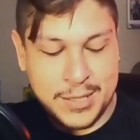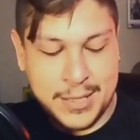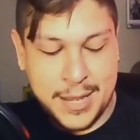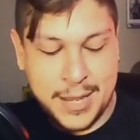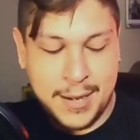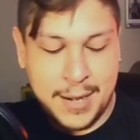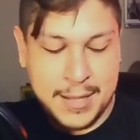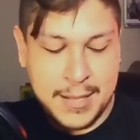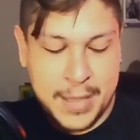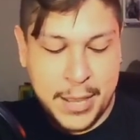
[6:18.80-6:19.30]

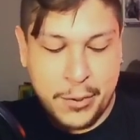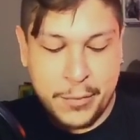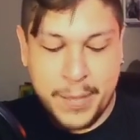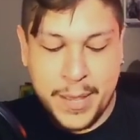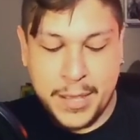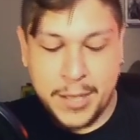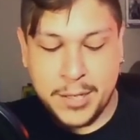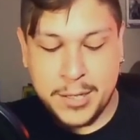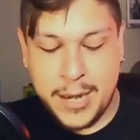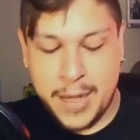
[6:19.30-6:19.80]
like they will make
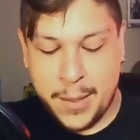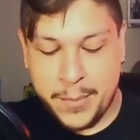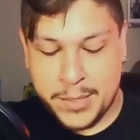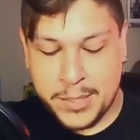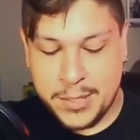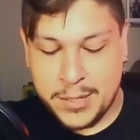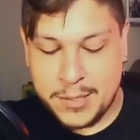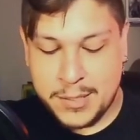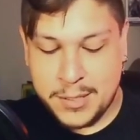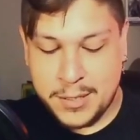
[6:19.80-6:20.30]
good
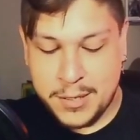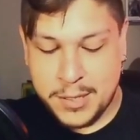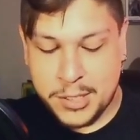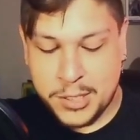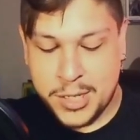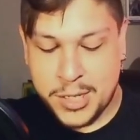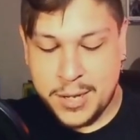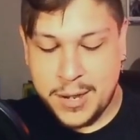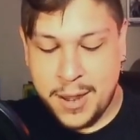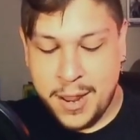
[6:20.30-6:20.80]
Amazons and all this
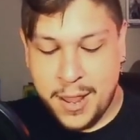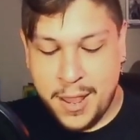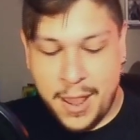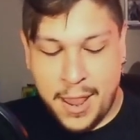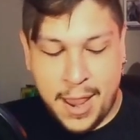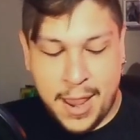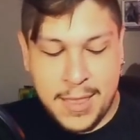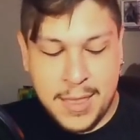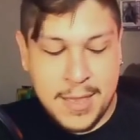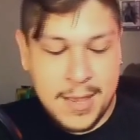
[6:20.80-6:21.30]
shit,
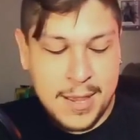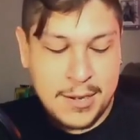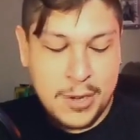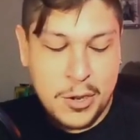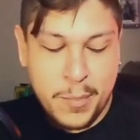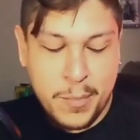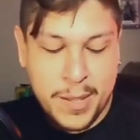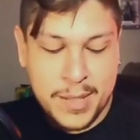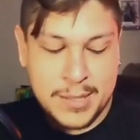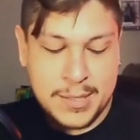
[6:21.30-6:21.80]
and then
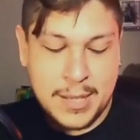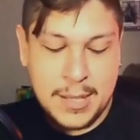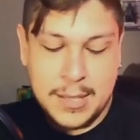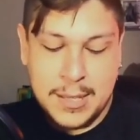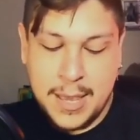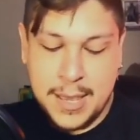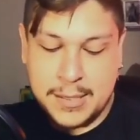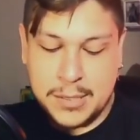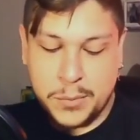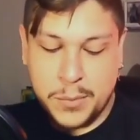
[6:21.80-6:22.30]
Nubia saying,
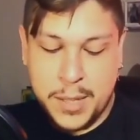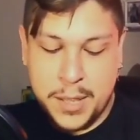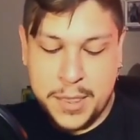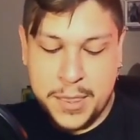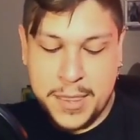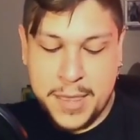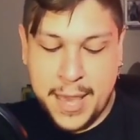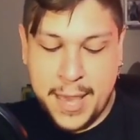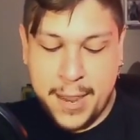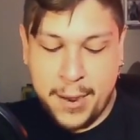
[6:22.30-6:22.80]
"Yes, well,
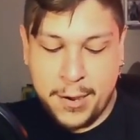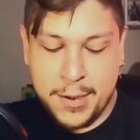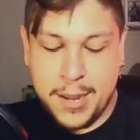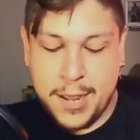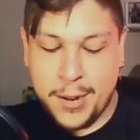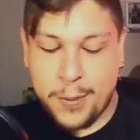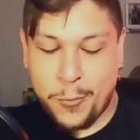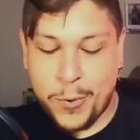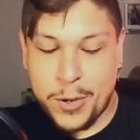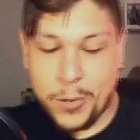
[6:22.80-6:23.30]
they are
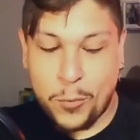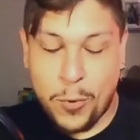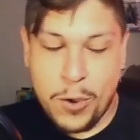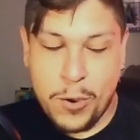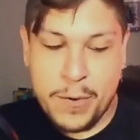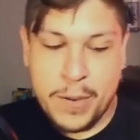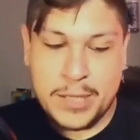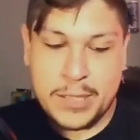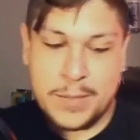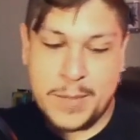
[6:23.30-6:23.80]
not what
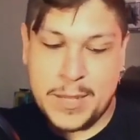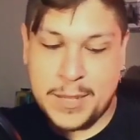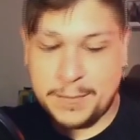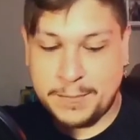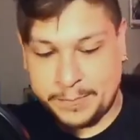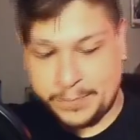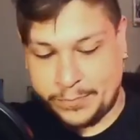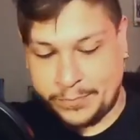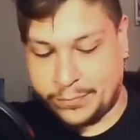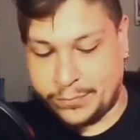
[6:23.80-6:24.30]
worries me."
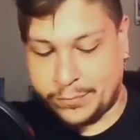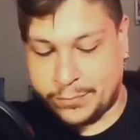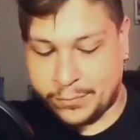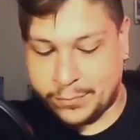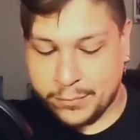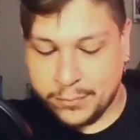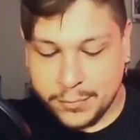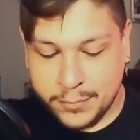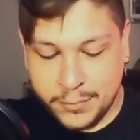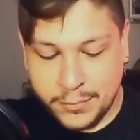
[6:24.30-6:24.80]

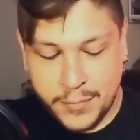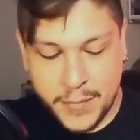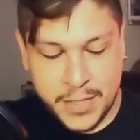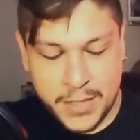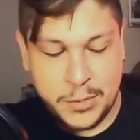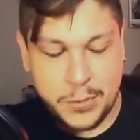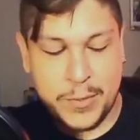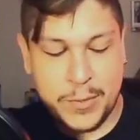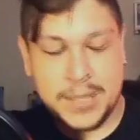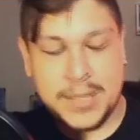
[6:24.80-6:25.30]
So
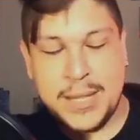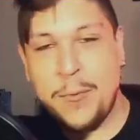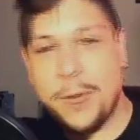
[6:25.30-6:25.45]
we see where